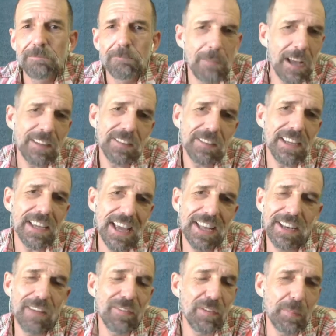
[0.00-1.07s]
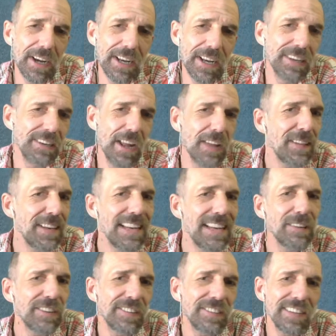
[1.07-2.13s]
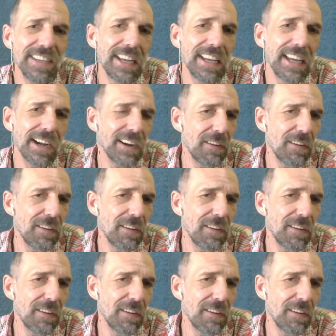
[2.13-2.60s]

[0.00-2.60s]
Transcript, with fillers: That's the end, everybody. Nothing else to see here.